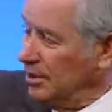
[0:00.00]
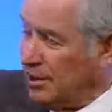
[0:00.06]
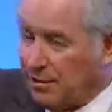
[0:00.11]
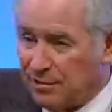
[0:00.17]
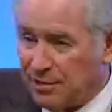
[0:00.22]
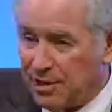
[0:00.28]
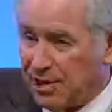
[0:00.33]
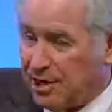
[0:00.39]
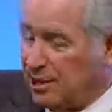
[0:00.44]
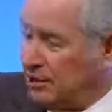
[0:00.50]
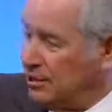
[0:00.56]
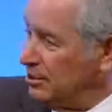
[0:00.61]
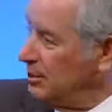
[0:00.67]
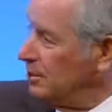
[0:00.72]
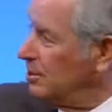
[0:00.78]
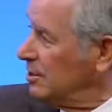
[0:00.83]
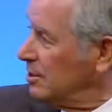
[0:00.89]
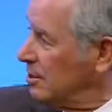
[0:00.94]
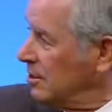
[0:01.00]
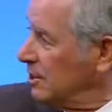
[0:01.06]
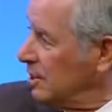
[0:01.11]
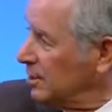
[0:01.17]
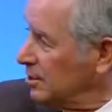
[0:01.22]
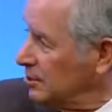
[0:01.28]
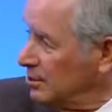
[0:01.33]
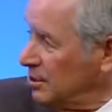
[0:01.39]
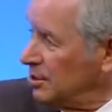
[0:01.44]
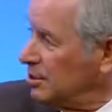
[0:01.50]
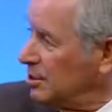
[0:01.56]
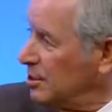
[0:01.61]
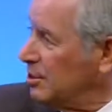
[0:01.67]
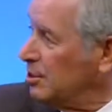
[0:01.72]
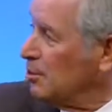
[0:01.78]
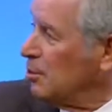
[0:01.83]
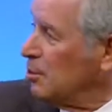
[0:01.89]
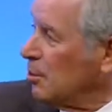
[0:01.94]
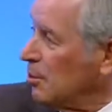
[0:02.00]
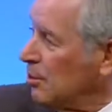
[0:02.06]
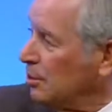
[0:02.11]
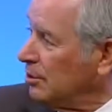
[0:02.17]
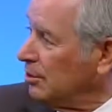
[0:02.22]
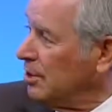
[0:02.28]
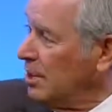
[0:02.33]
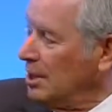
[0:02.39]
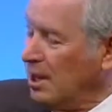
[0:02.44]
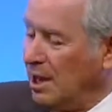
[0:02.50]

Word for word: of things that exist in the world,